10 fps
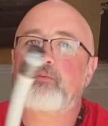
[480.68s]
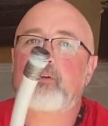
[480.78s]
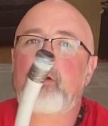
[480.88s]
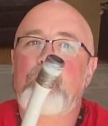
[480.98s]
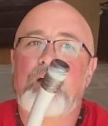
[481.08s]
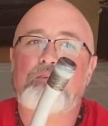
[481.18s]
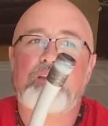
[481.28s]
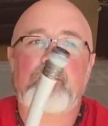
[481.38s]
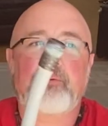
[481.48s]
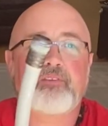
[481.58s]
will go out
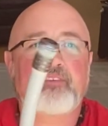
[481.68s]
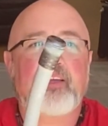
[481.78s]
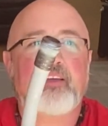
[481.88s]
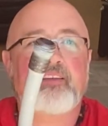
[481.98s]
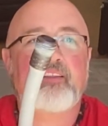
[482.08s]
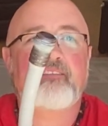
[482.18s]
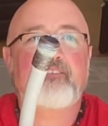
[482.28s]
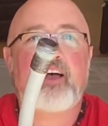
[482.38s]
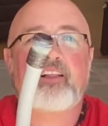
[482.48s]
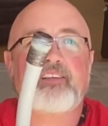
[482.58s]
and they will stand in the
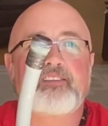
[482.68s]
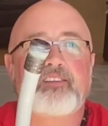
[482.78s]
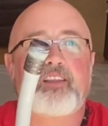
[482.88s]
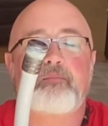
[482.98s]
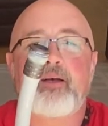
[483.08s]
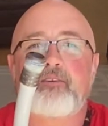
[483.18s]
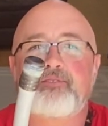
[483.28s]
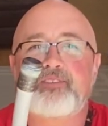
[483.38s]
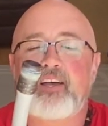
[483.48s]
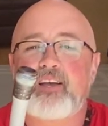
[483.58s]
valleys and on the
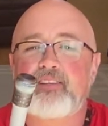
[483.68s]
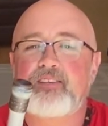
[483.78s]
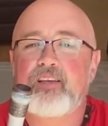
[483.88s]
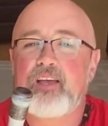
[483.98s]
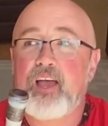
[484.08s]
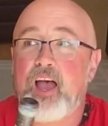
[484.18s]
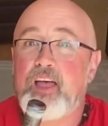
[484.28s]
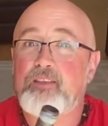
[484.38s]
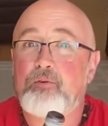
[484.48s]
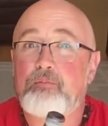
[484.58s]
mountainsides
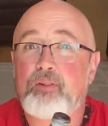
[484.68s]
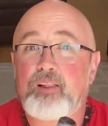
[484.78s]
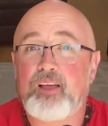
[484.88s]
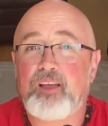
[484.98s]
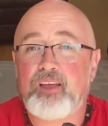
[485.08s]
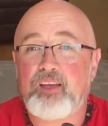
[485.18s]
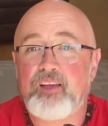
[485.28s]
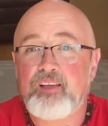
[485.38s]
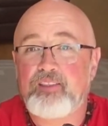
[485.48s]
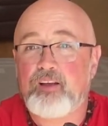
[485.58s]
and they will play
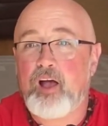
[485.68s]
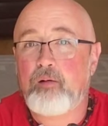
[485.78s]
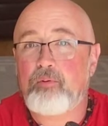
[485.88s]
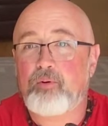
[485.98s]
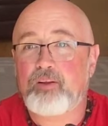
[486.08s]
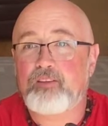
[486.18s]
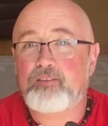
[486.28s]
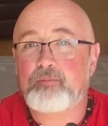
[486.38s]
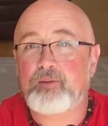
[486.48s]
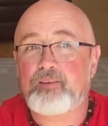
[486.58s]
their Alphorn
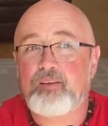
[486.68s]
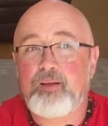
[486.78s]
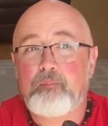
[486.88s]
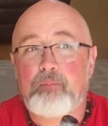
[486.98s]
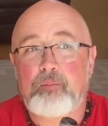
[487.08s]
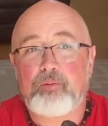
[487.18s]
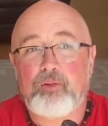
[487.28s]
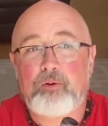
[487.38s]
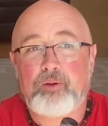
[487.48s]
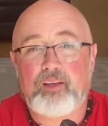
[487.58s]
instrument by
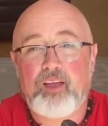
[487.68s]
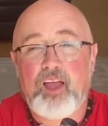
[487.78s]
blowing.